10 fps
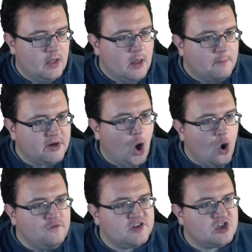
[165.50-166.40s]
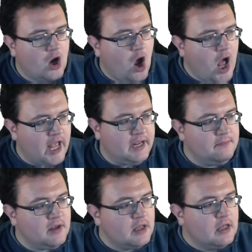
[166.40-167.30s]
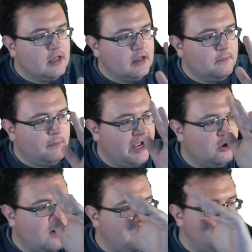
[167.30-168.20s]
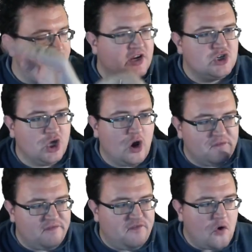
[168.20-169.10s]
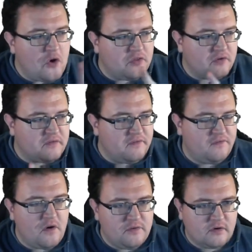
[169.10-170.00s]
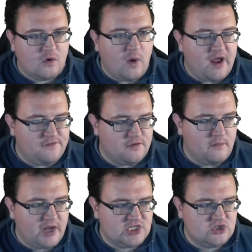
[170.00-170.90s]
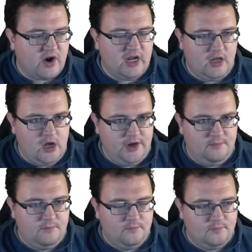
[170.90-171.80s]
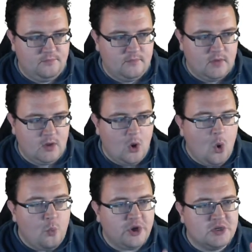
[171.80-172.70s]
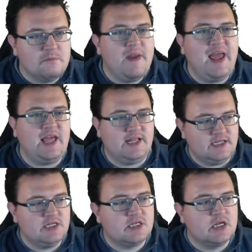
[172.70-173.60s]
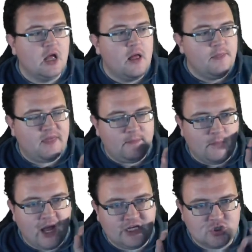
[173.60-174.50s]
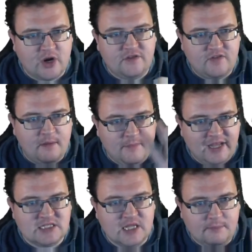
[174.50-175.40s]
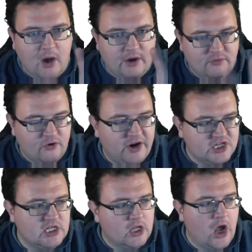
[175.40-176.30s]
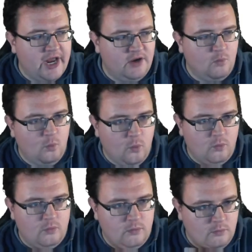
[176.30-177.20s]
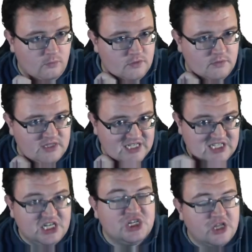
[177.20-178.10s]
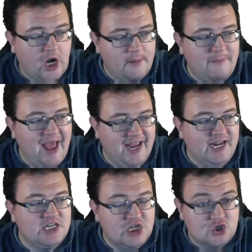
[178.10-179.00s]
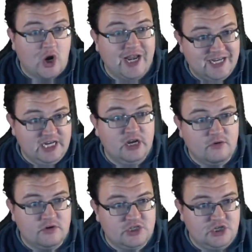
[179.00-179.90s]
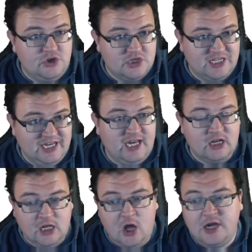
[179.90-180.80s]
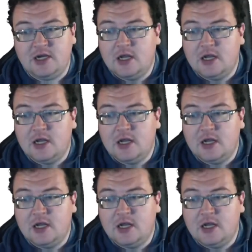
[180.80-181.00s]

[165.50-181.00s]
But over time, my graph eventually got further and further away from my straight line, which means that my regression line decision that I made to try and use a linear line,